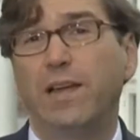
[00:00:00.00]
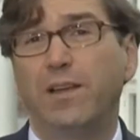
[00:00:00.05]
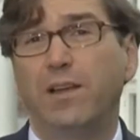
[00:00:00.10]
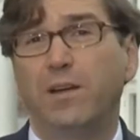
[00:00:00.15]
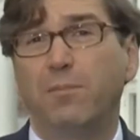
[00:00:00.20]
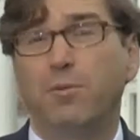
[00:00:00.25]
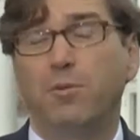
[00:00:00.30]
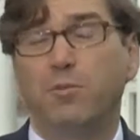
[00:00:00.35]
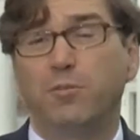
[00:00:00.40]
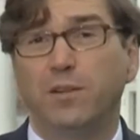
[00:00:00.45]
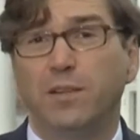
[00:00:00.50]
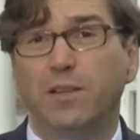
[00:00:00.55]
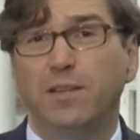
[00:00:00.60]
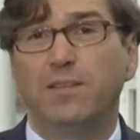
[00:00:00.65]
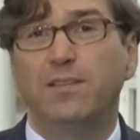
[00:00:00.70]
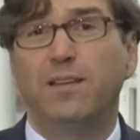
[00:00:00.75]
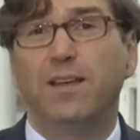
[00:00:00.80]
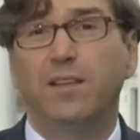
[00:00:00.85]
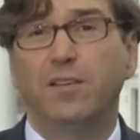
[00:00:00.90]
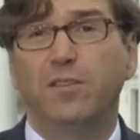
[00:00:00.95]
That number
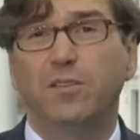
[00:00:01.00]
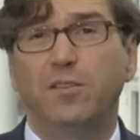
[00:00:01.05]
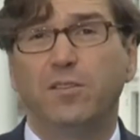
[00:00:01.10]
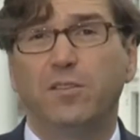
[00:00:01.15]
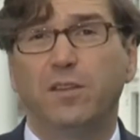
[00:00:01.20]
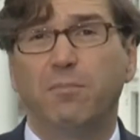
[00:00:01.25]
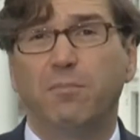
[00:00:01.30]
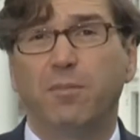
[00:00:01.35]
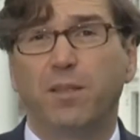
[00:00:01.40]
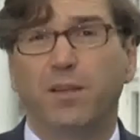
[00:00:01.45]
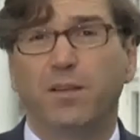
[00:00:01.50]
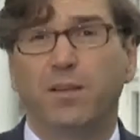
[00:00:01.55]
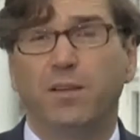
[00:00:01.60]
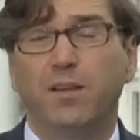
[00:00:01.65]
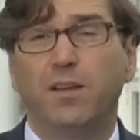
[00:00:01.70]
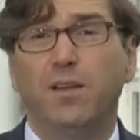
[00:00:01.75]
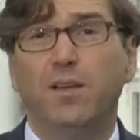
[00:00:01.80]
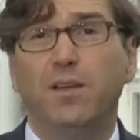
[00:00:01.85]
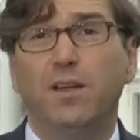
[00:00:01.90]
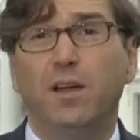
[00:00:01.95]
really tells you something
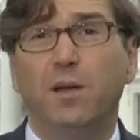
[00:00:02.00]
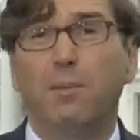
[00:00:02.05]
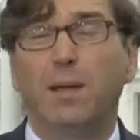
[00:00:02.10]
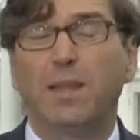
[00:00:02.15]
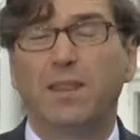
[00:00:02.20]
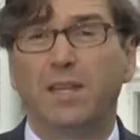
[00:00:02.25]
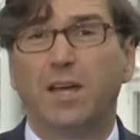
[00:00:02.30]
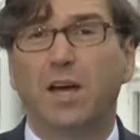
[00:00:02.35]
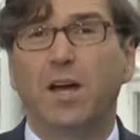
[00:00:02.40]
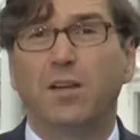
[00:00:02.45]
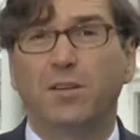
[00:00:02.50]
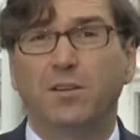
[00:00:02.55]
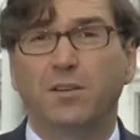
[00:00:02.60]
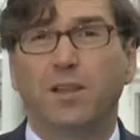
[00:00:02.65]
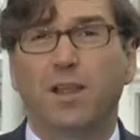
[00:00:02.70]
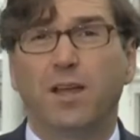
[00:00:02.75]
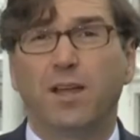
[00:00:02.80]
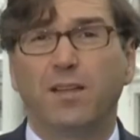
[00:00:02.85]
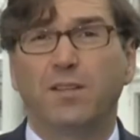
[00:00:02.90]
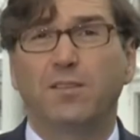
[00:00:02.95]
about the
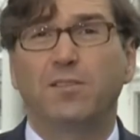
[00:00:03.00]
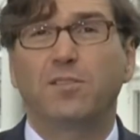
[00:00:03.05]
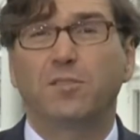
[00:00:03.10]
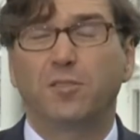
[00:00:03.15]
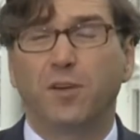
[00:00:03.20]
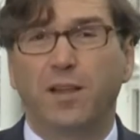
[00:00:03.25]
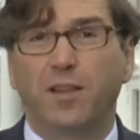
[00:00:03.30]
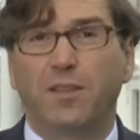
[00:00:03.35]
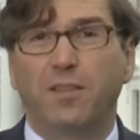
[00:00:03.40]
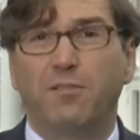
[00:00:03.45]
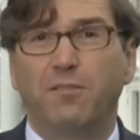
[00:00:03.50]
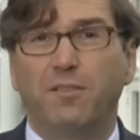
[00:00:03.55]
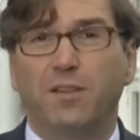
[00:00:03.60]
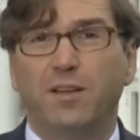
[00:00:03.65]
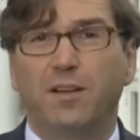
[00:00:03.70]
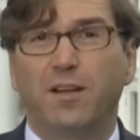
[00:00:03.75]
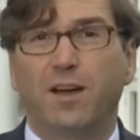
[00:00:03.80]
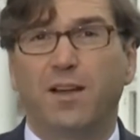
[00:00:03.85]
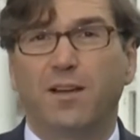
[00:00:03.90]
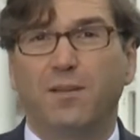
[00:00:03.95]
underlying strength of
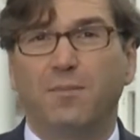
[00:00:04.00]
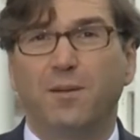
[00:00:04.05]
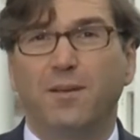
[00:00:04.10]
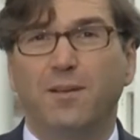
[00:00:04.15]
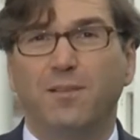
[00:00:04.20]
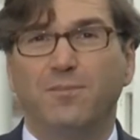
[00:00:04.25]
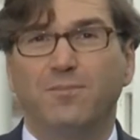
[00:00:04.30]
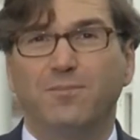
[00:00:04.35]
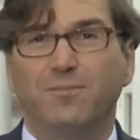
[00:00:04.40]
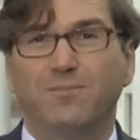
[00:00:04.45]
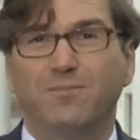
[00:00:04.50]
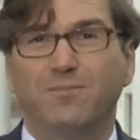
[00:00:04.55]
the economy.